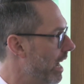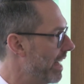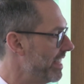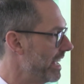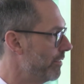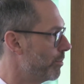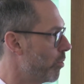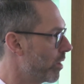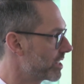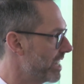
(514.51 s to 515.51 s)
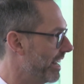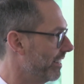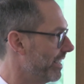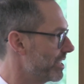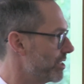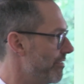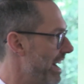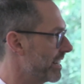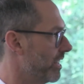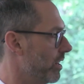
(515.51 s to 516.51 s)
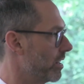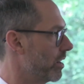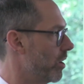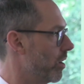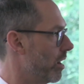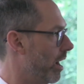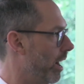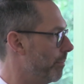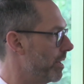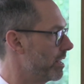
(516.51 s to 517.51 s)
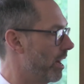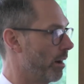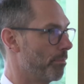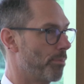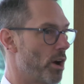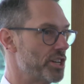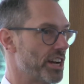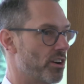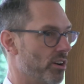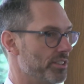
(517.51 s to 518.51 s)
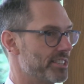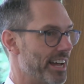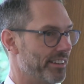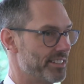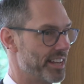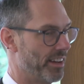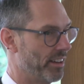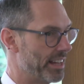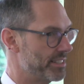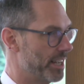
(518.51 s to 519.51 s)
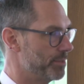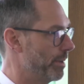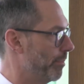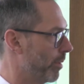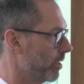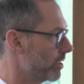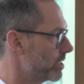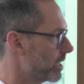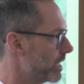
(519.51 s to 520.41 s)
I think even more excitingly is the fact that um, a project called Silence ALS has been birthed,